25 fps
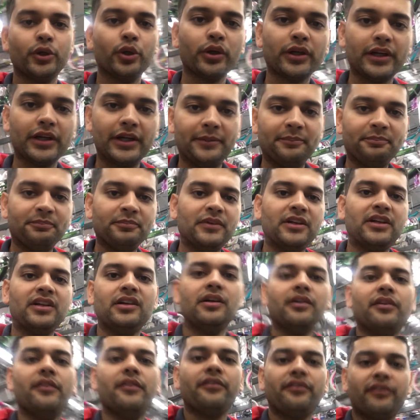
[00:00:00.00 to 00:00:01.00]
Okay,
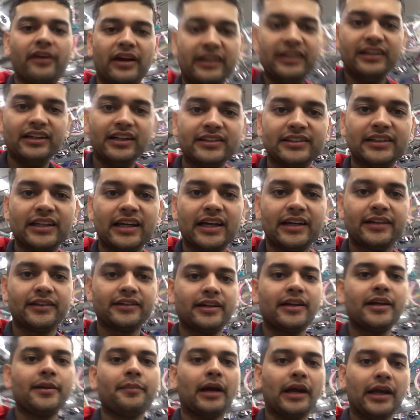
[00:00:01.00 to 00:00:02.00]
finally
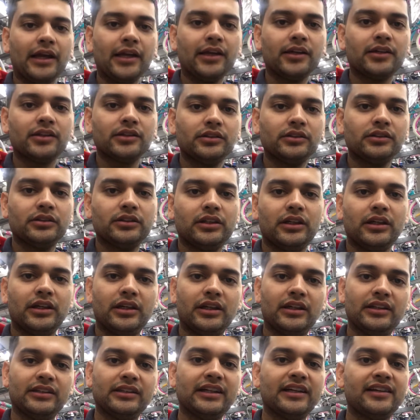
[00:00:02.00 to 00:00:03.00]
selected a bike.
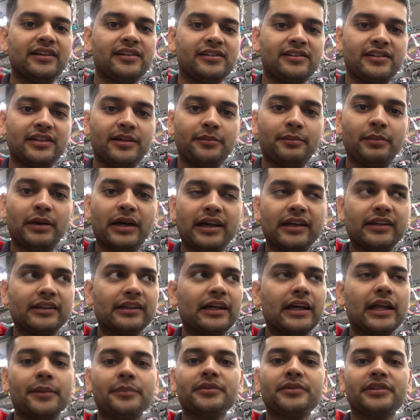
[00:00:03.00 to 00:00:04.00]
That is the bike
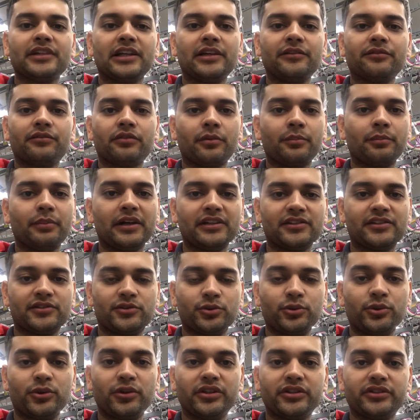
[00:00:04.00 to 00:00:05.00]
that I'm seeing from
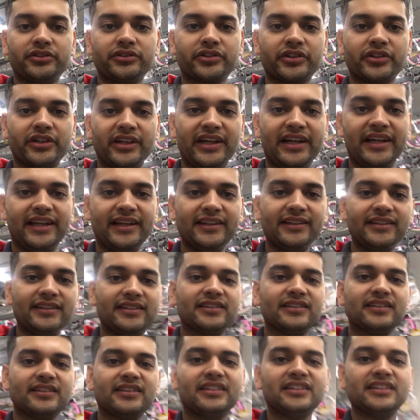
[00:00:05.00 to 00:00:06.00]
past 2 or 3
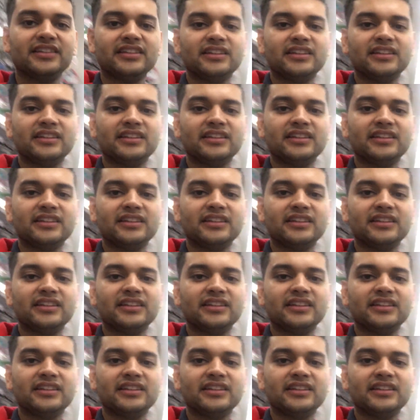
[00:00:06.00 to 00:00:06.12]
days.